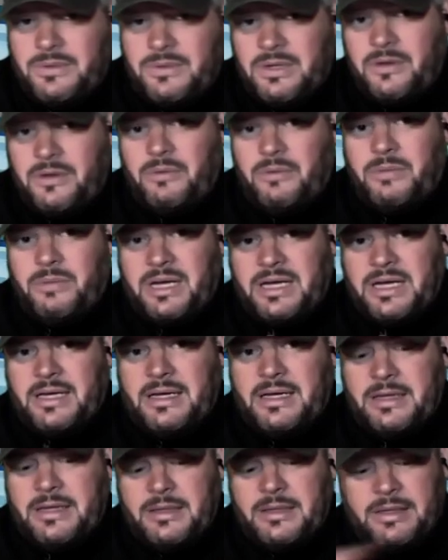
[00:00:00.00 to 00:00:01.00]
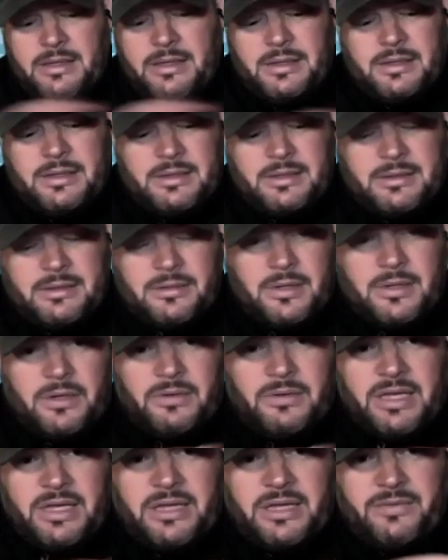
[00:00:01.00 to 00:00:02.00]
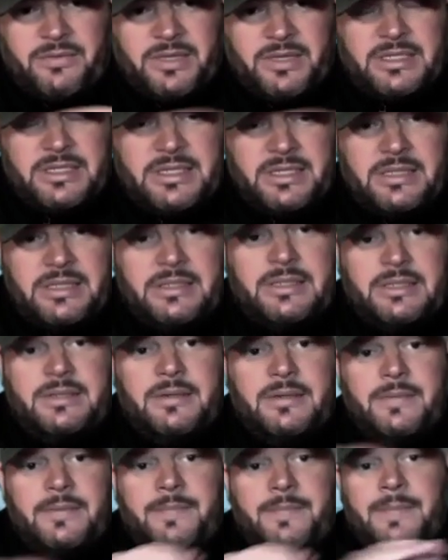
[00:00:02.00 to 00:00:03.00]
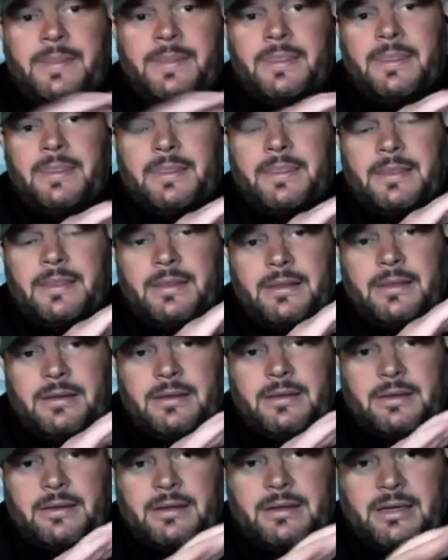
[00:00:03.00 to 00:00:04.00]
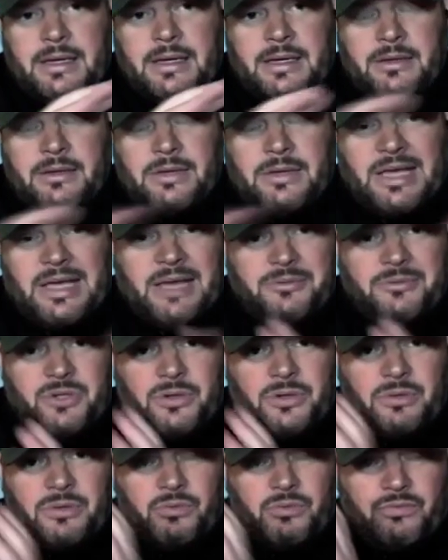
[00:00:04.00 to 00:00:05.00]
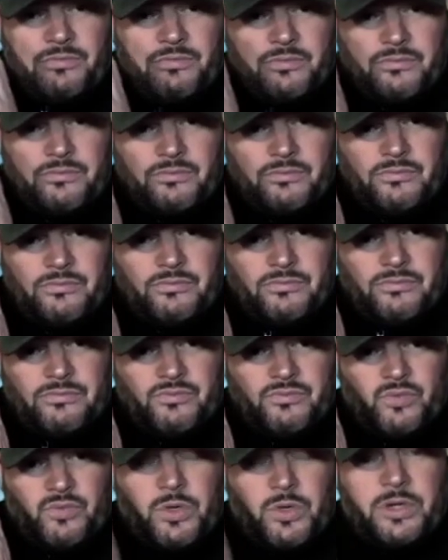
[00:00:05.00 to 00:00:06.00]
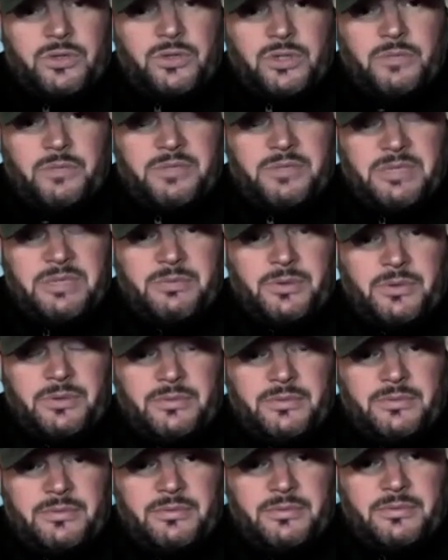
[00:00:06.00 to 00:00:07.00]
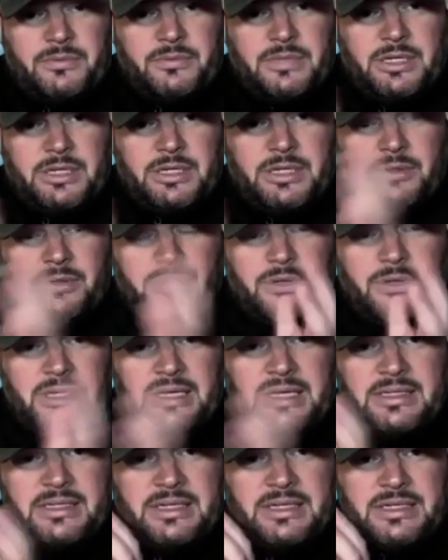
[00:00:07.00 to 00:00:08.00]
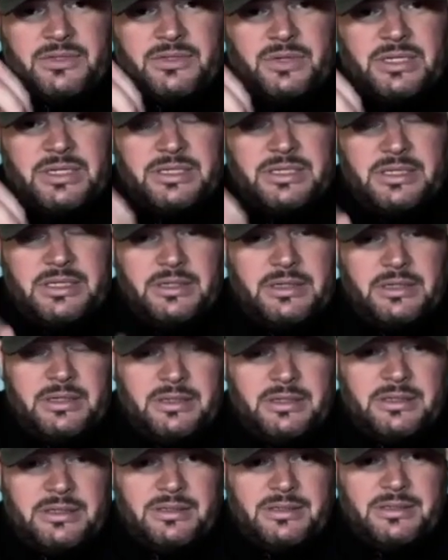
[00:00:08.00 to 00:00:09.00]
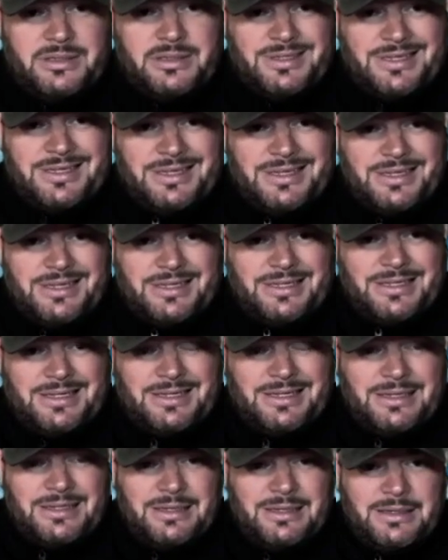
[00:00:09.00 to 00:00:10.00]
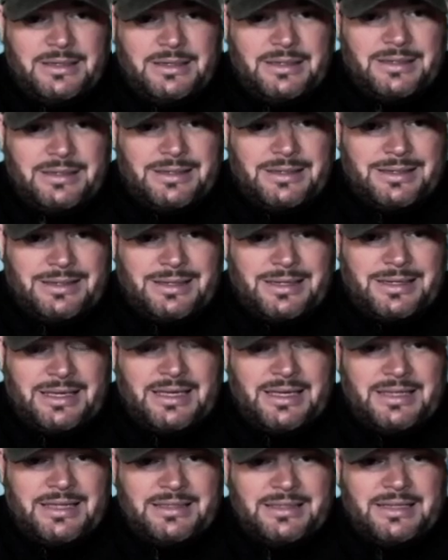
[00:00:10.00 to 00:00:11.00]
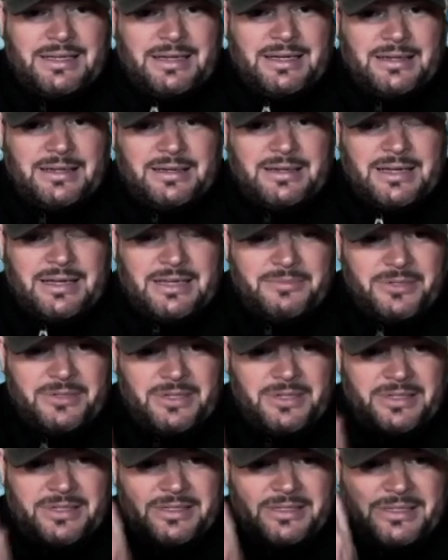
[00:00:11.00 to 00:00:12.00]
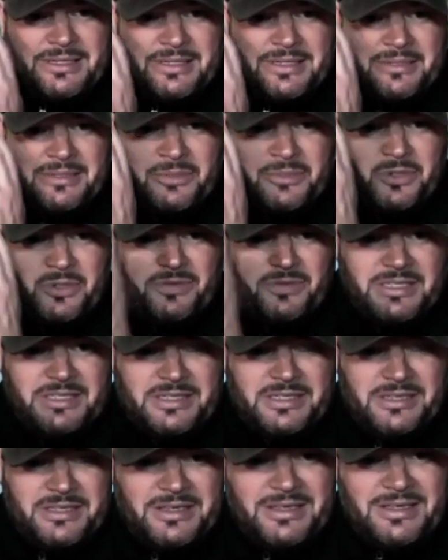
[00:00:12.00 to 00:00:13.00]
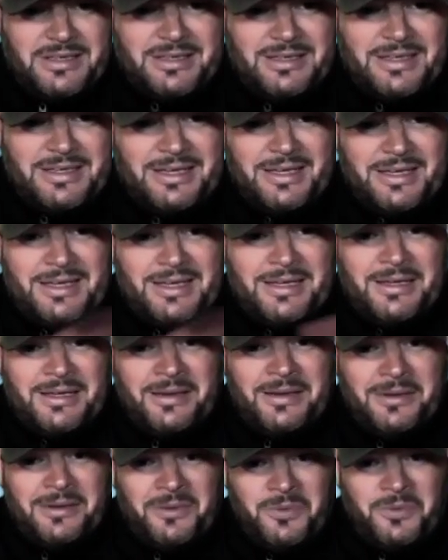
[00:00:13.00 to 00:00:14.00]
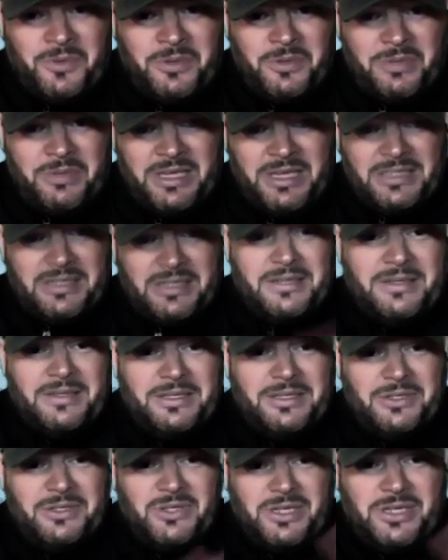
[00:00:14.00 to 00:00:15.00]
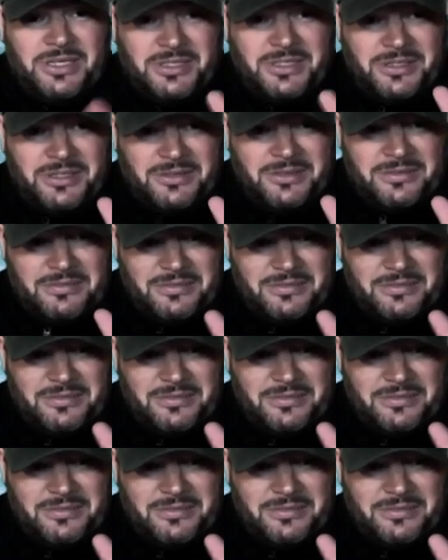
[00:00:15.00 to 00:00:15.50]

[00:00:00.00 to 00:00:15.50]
go by low rate of incidence and you capture one or two people and you do contact tracing, CDC lands in a helicopter like you see in the movies, and we basically just